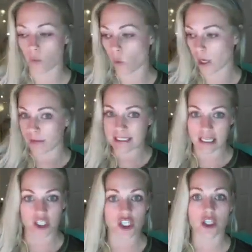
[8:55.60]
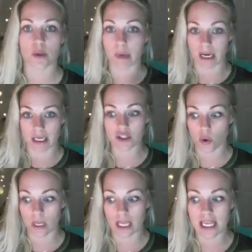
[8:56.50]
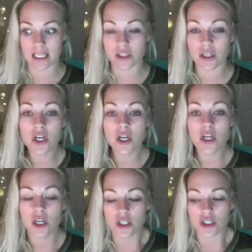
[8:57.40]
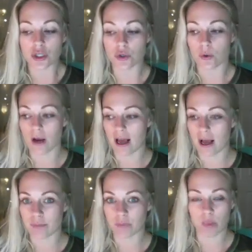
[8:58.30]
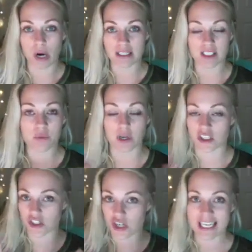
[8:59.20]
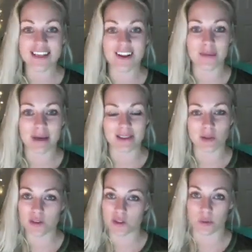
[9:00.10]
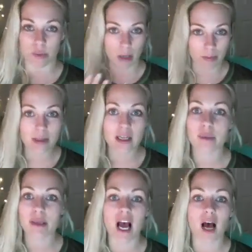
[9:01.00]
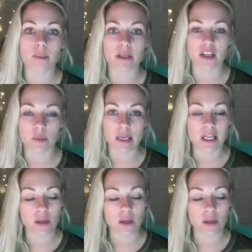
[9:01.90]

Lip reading: water retention. Your body is going into a process where it's trying to heal the muscles. So you're probably going to be up a little bit